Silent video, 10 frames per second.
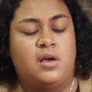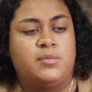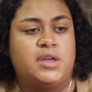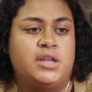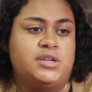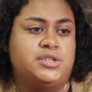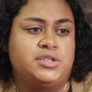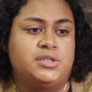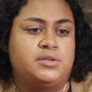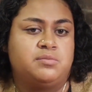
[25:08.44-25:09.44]
And it's
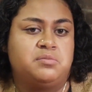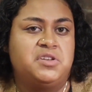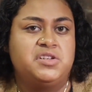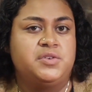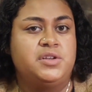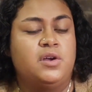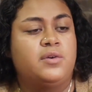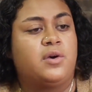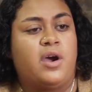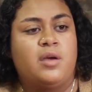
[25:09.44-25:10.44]
just, there's really no
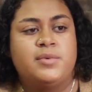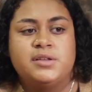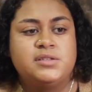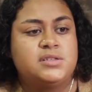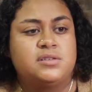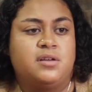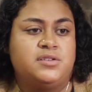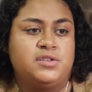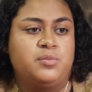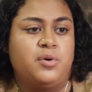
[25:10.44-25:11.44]
requirements
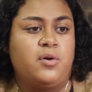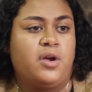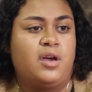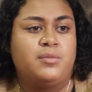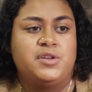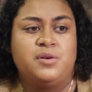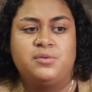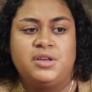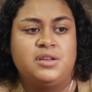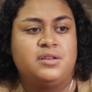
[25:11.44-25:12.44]
to the program. You don't
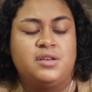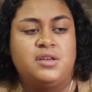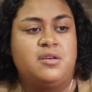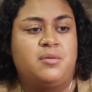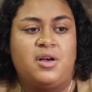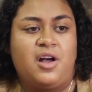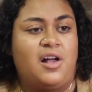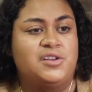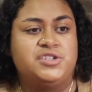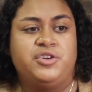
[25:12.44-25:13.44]
need a
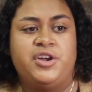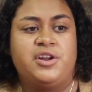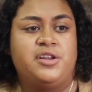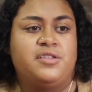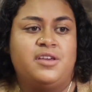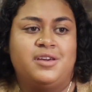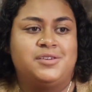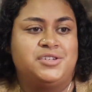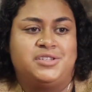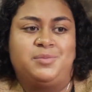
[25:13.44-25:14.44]
college degree or anything. It's
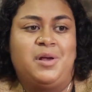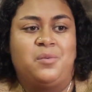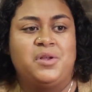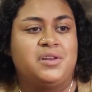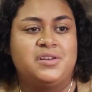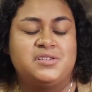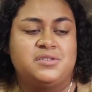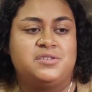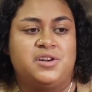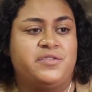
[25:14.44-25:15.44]
just about willingness to
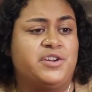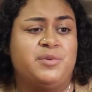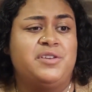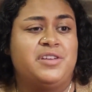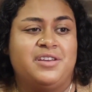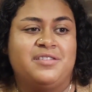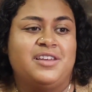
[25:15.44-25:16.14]
serve your community.